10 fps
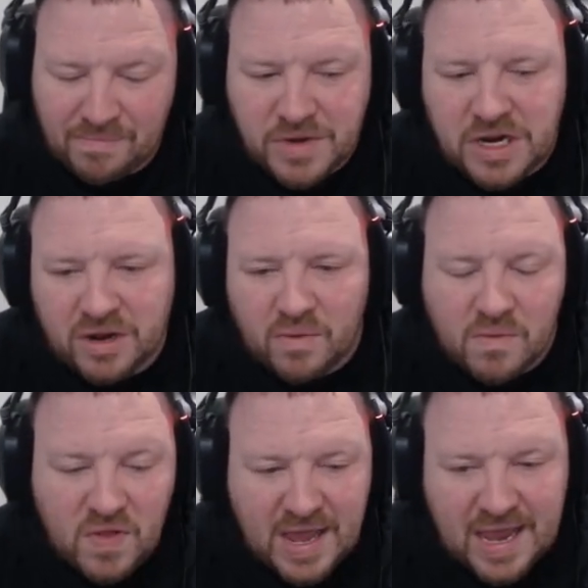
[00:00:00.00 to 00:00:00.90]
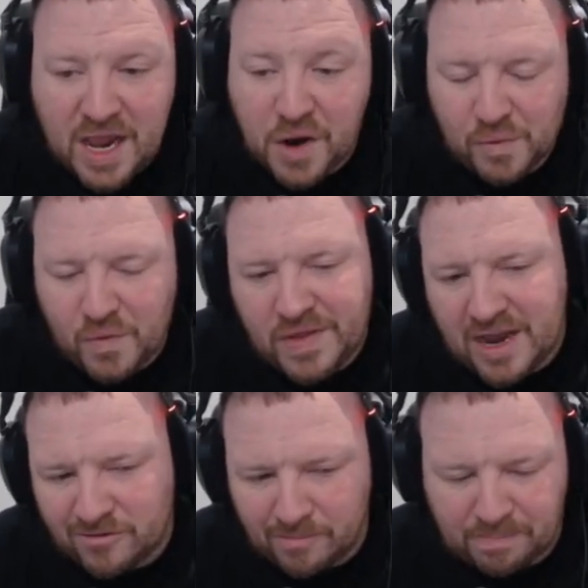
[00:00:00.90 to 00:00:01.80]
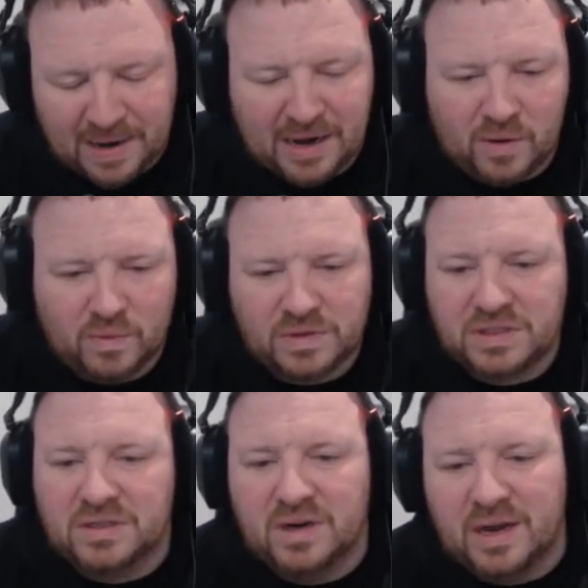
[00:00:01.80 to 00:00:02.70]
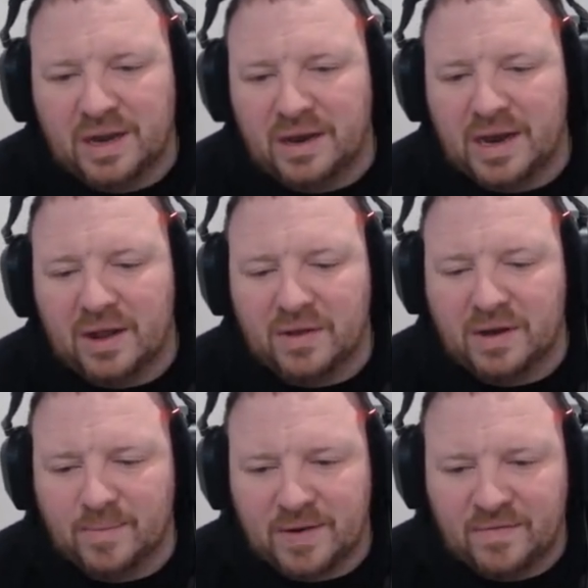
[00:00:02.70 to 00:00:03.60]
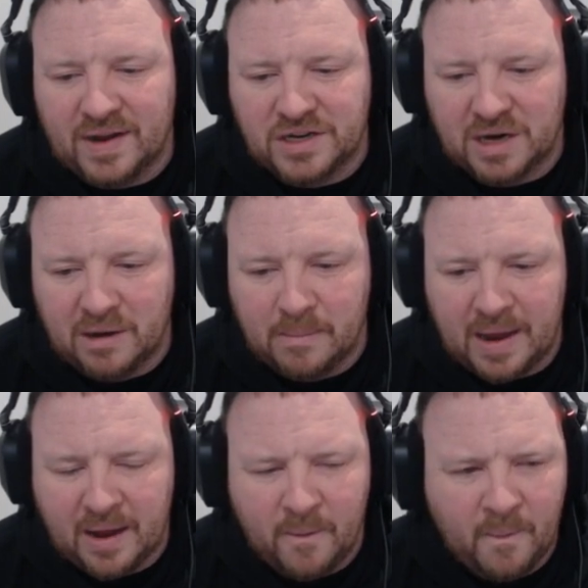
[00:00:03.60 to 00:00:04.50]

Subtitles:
there or thereabouts, and now they're going to be fleshing them out.